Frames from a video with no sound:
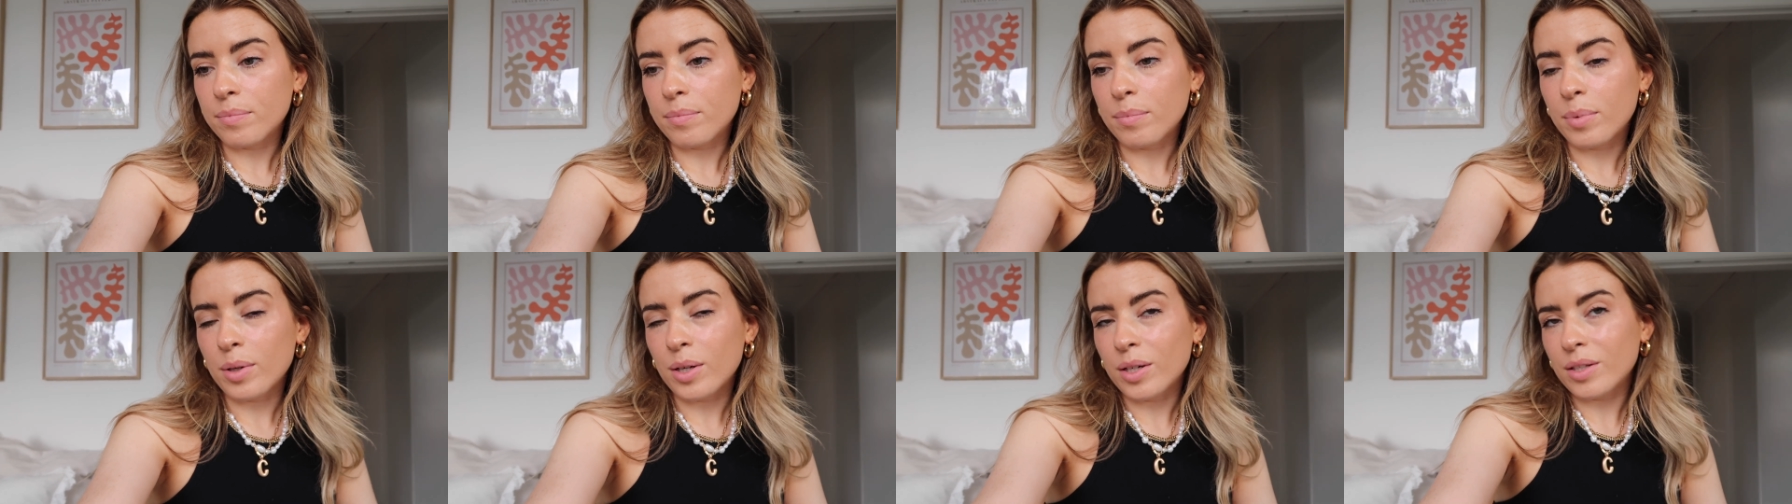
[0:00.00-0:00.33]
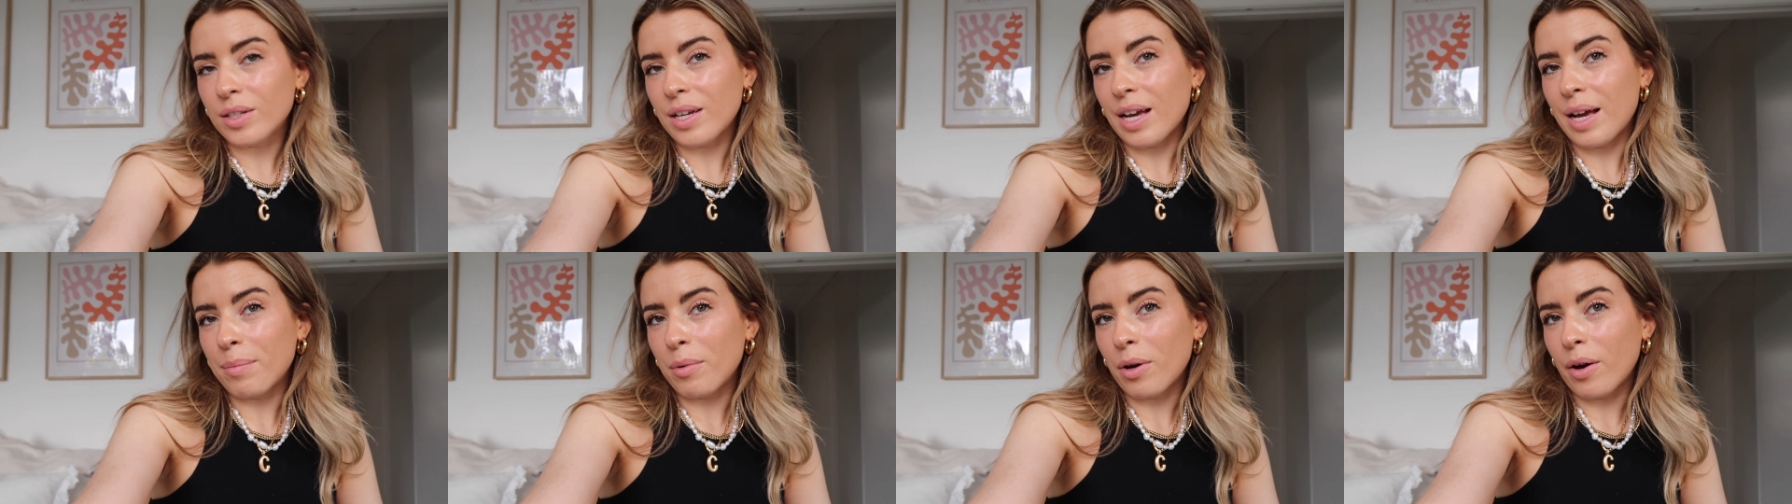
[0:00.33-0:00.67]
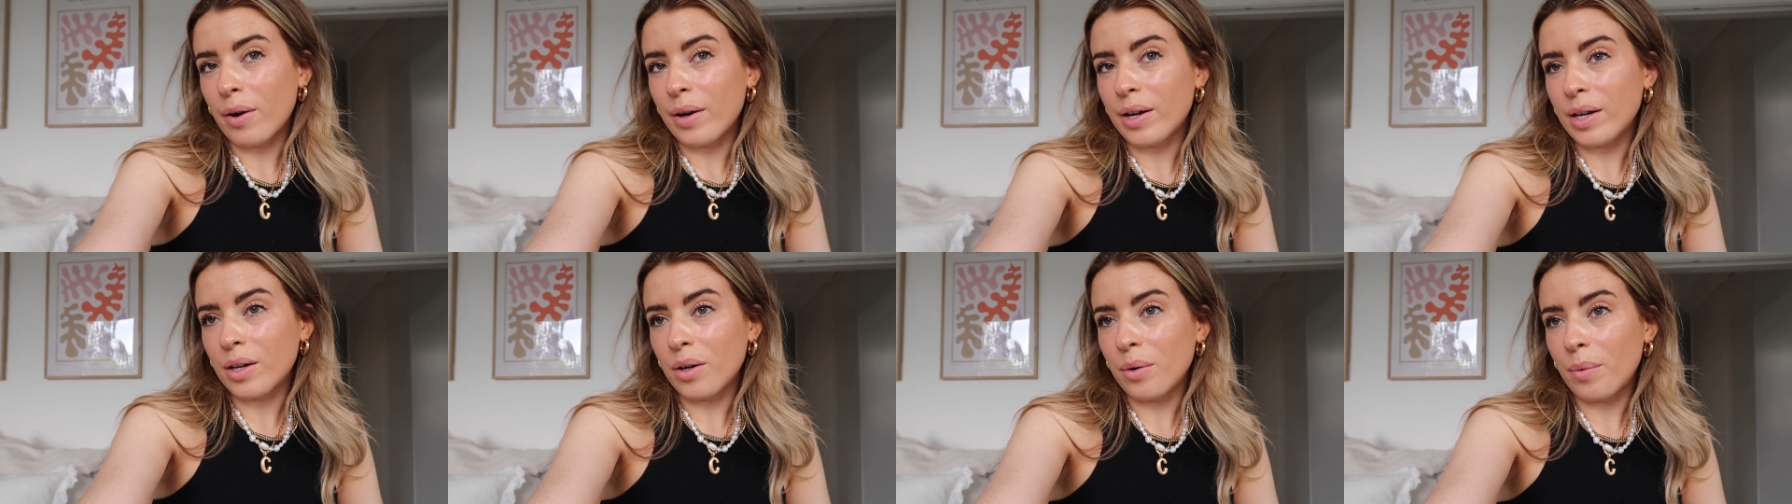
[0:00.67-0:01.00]
because I am
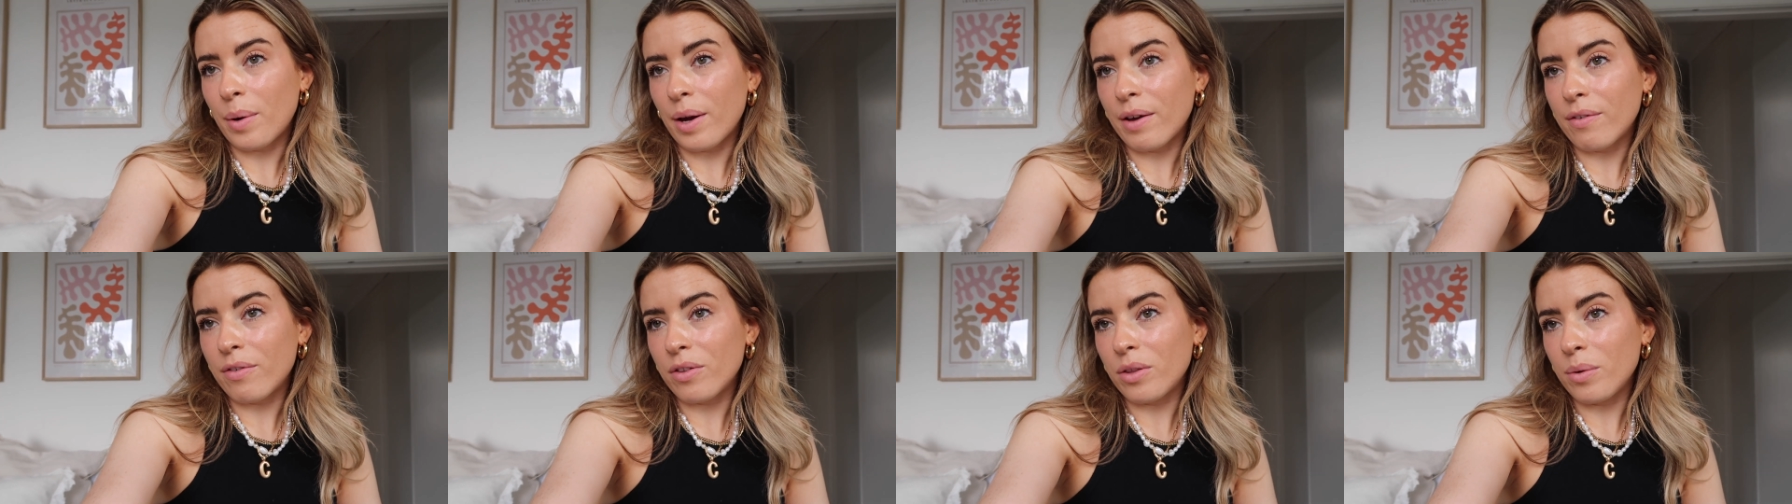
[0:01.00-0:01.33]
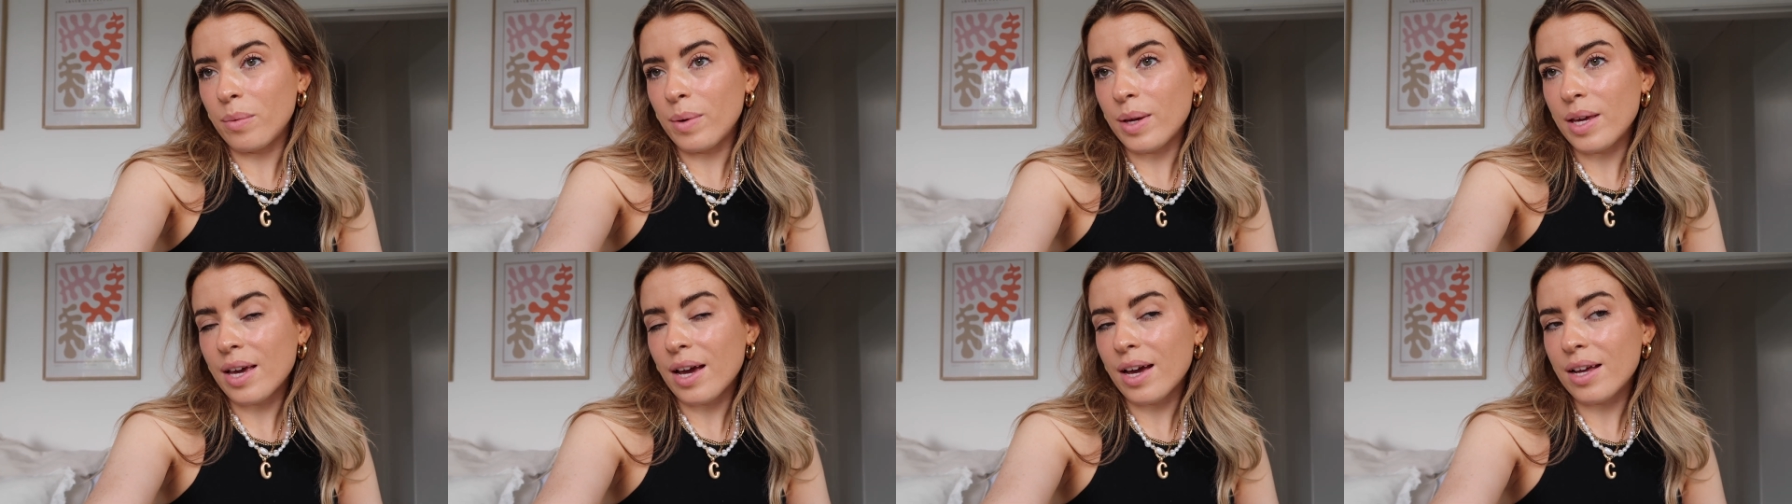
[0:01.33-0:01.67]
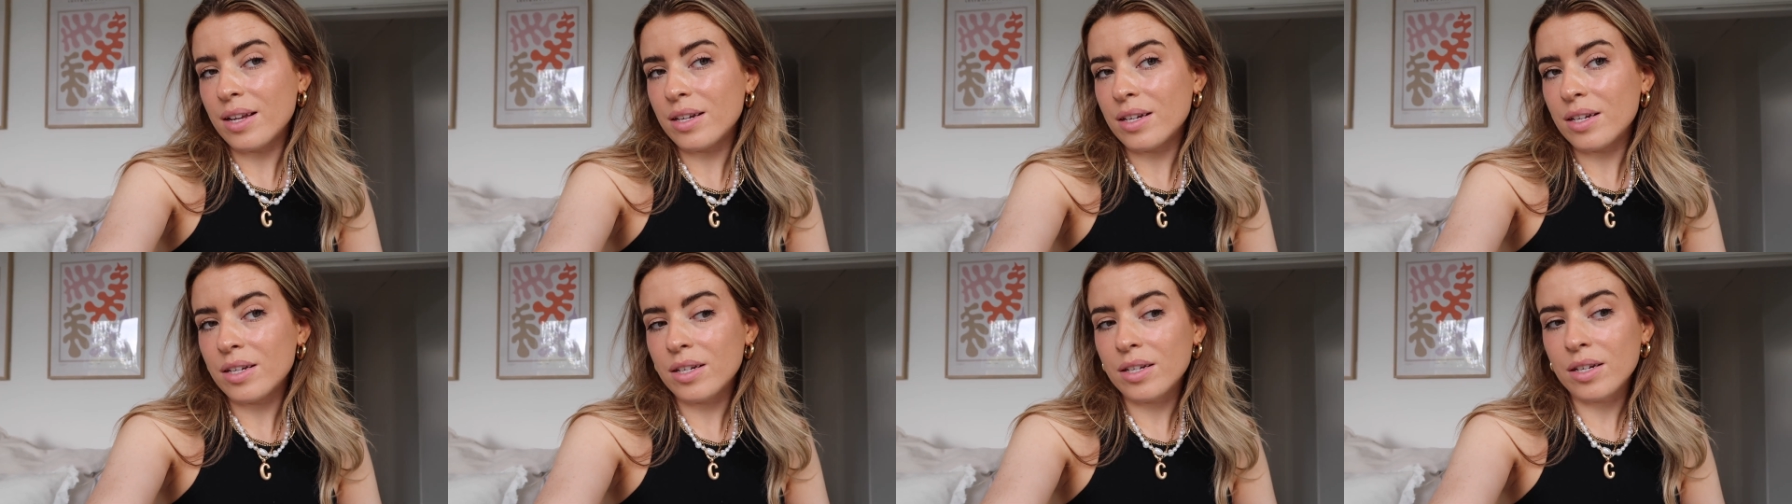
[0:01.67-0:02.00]
going away for the
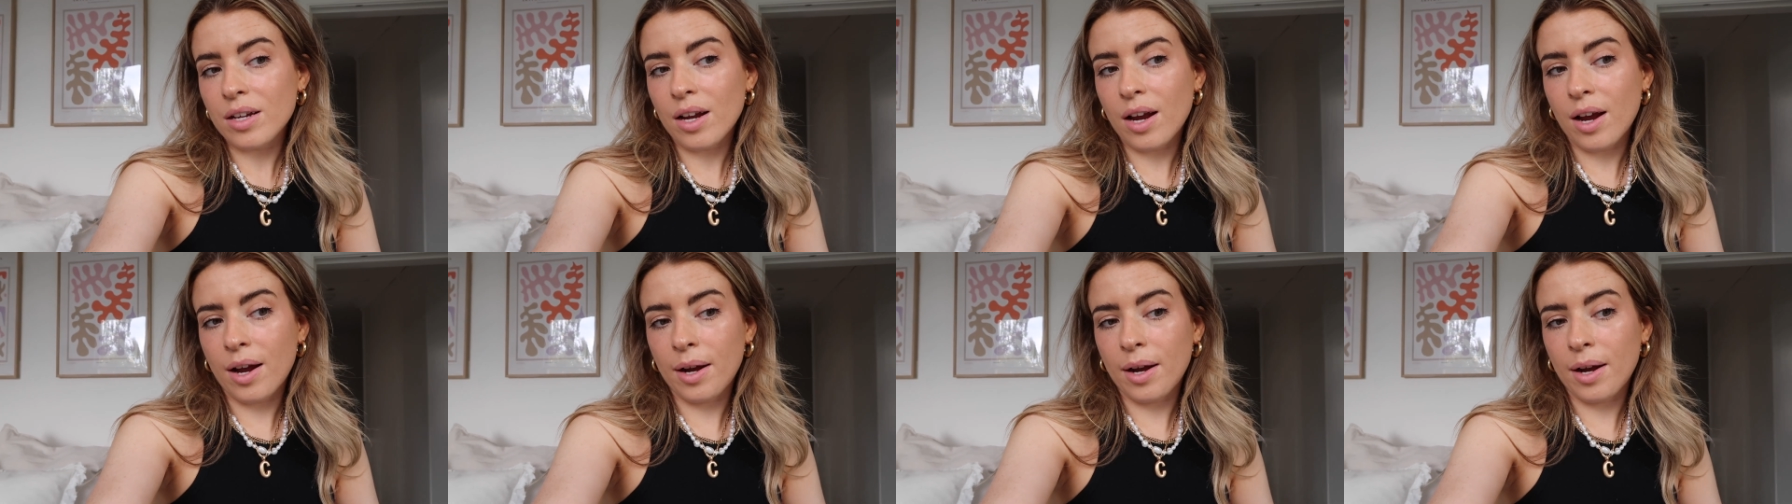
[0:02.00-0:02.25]
weekend.